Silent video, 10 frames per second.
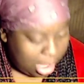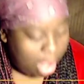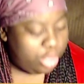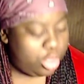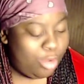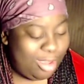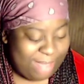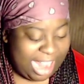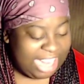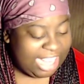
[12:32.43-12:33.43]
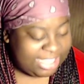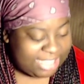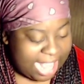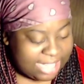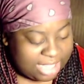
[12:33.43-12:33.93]
The remaining
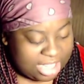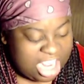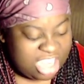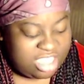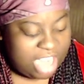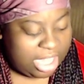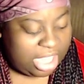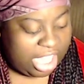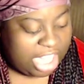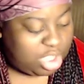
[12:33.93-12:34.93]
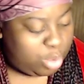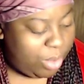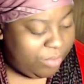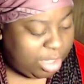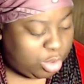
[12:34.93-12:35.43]
assassin, ducking and
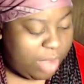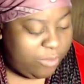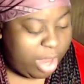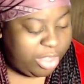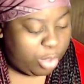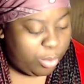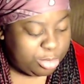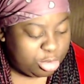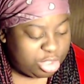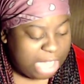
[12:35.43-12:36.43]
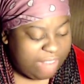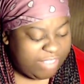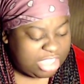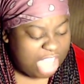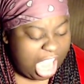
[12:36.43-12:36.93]
swiveling to avoid the crystal shot of its
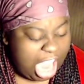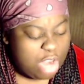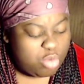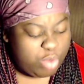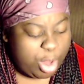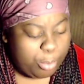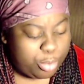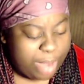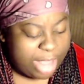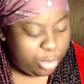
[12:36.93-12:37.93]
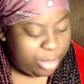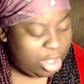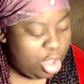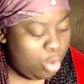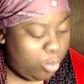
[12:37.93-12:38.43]
unreal brethren,
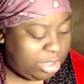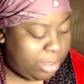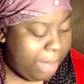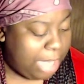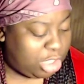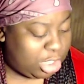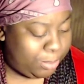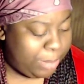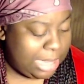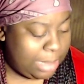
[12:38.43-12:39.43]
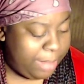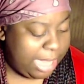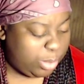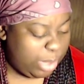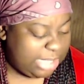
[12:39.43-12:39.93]
was about to spray the place with
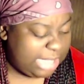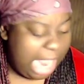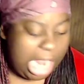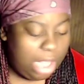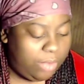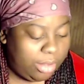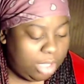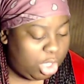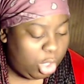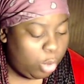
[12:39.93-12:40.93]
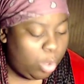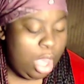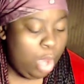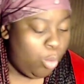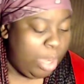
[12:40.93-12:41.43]
its 80-52
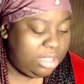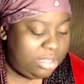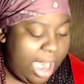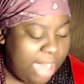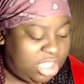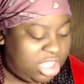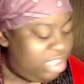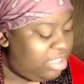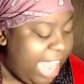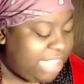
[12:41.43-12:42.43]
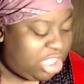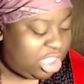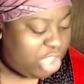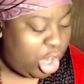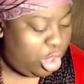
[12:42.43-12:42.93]
when Dodge snatched the
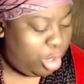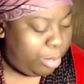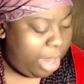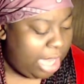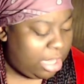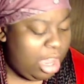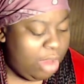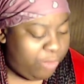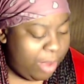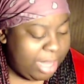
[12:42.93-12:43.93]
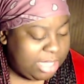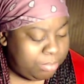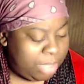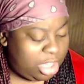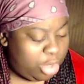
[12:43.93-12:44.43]
circular blade from his
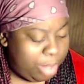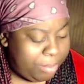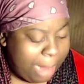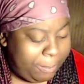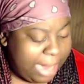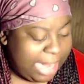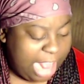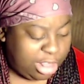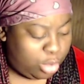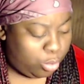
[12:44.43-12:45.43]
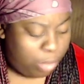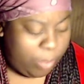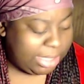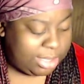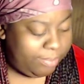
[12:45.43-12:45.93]
millinery backpack and threw it.
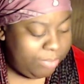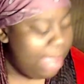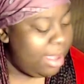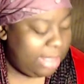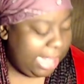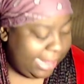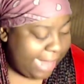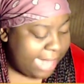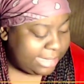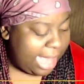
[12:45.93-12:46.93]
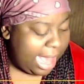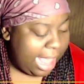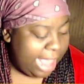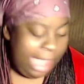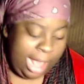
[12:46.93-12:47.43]
The glass eye,
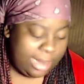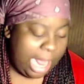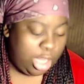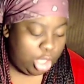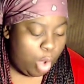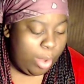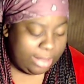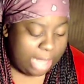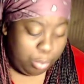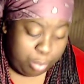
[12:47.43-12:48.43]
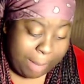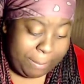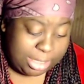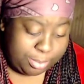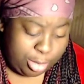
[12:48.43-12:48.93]
not knowing that weapons
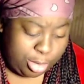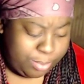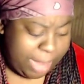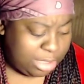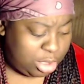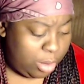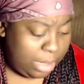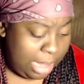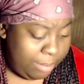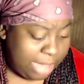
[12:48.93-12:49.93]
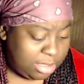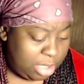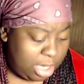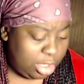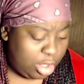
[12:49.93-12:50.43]
produced by Total MX couldn't
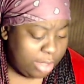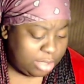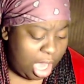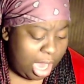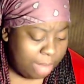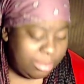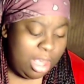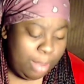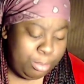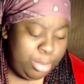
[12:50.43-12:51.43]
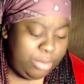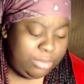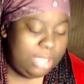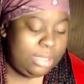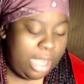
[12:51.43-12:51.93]
cause harm, moved to
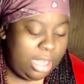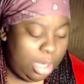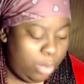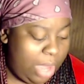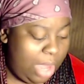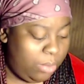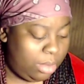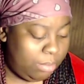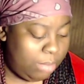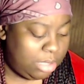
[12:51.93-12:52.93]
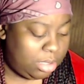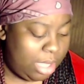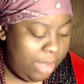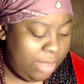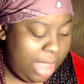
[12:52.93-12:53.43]
knock it away with the muzzle of the
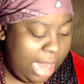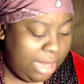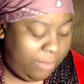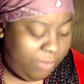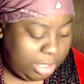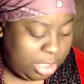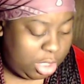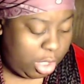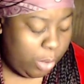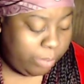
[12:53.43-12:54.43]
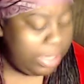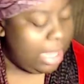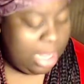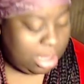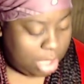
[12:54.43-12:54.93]
80-52.
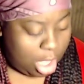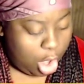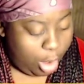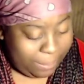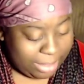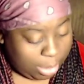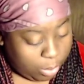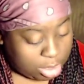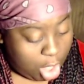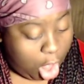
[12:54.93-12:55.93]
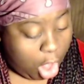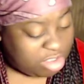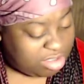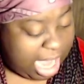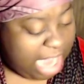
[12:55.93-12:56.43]
The opening was all
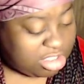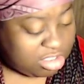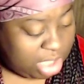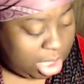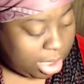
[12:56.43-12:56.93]
Dodge needed.